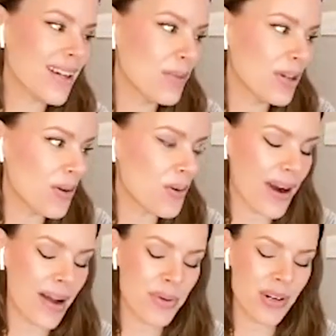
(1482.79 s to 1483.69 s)
I'm going to go
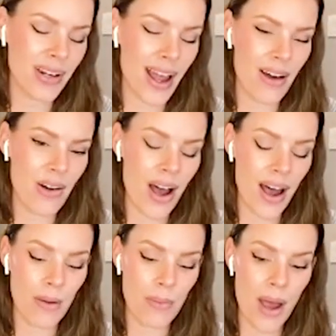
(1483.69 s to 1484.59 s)
grab her now.
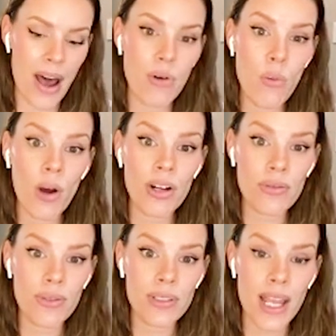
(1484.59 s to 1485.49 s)
Um, have a
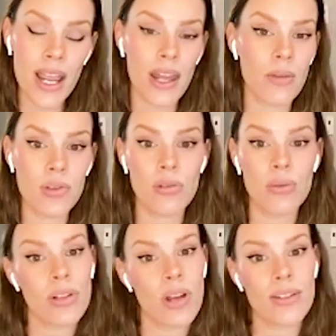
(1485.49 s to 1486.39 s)
wonderful day and I'm sure
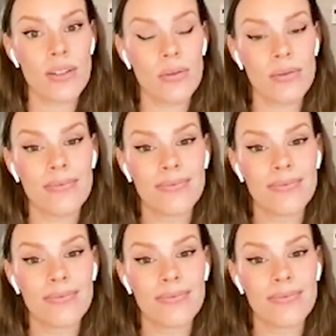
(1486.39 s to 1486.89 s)
we'll talk soon.